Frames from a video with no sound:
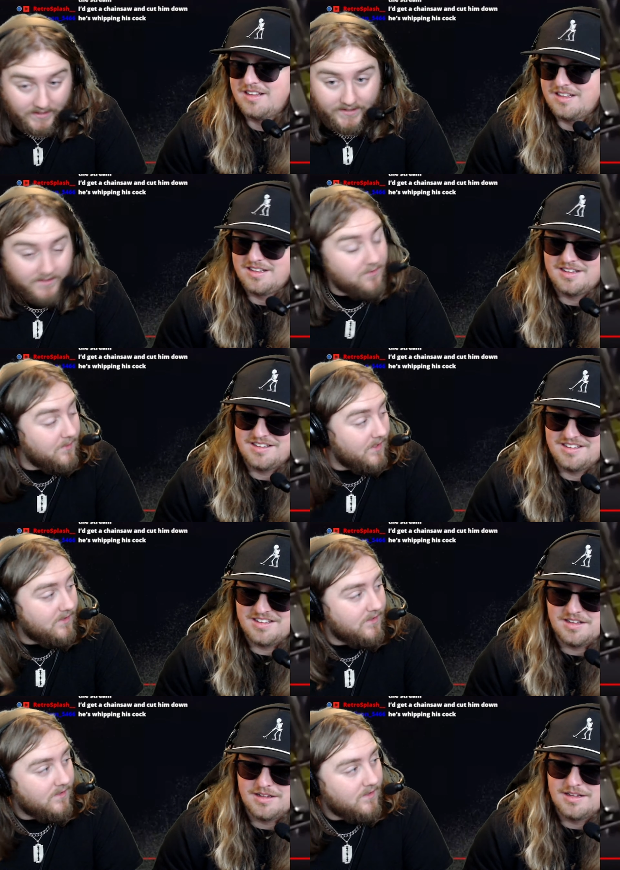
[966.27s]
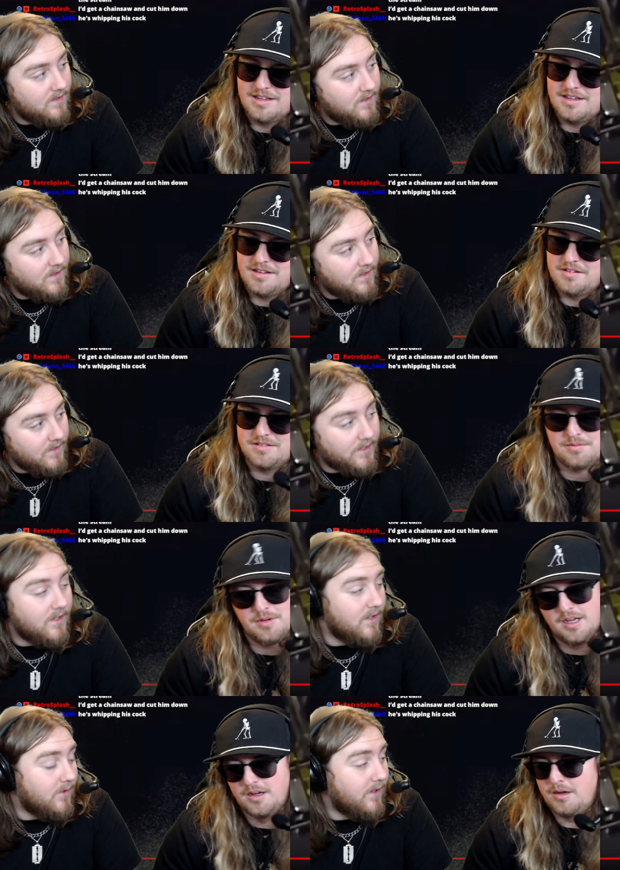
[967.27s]
Speaker 1: like it this much? You're
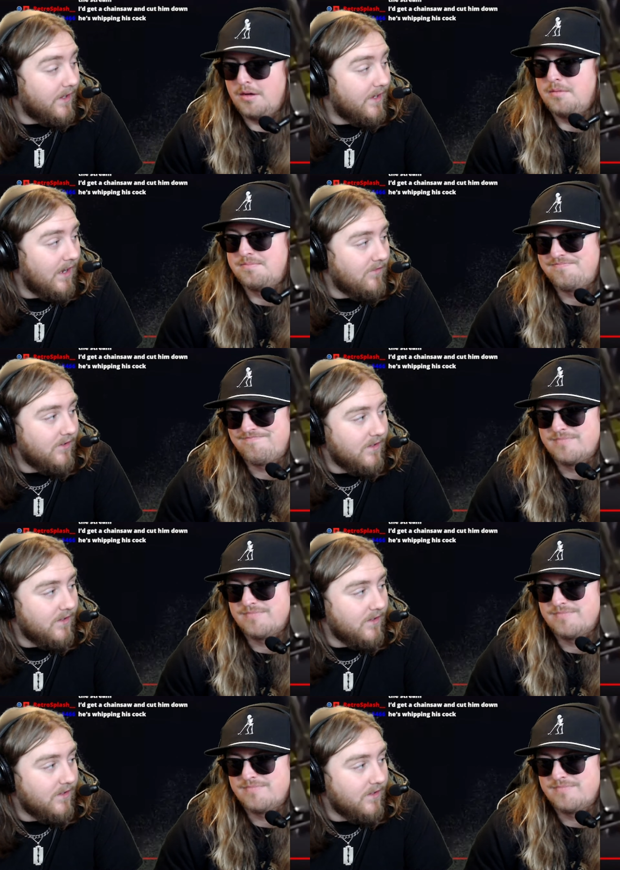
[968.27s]
gonna well, do it again after